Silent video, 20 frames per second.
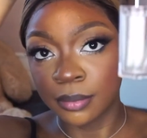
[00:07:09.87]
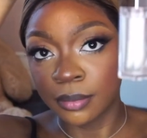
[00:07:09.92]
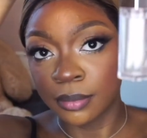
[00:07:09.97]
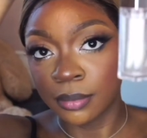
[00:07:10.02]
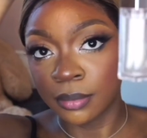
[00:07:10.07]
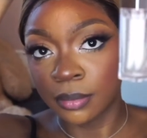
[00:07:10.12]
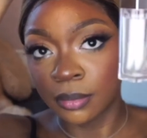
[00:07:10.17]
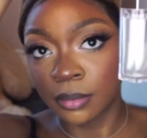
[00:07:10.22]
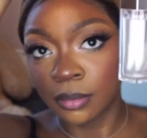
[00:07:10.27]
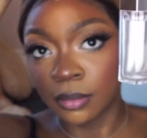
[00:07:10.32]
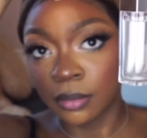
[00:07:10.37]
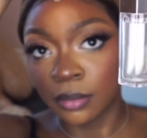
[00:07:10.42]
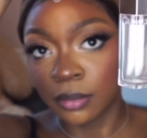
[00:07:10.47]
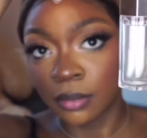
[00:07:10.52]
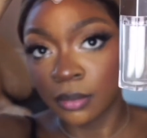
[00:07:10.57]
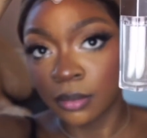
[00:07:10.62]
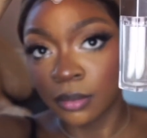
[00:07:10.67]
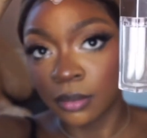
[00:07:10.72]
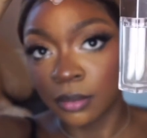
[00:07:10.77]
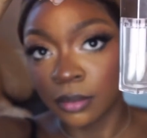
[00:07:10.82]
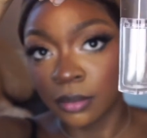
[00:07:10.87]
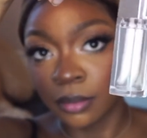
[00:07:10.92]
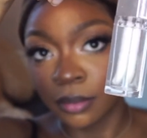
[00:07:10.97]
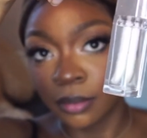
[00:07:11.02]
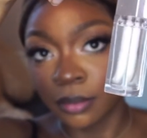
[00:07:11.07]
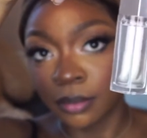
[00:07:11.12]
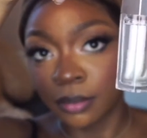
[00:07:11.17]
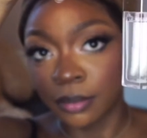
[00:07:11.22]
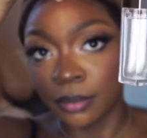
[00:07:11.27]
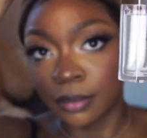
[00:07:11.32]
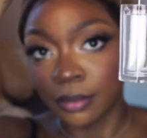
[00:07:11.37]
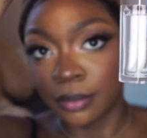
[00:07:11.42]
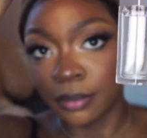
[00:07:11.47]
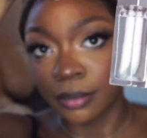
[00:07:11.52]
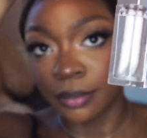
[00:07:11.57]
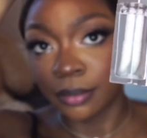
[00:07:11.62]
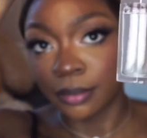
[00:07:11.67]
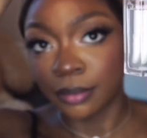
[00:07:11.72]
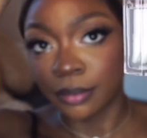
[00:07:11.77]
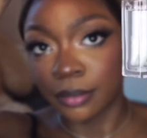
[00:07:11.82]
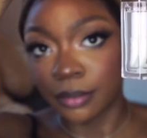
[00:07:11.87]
No one is speaking in this clip.